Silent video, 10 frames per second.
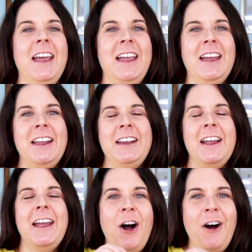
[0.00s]
and
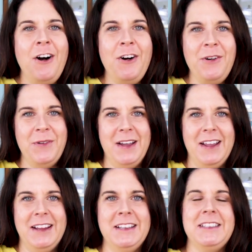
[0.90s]

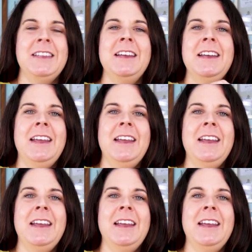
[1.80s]
always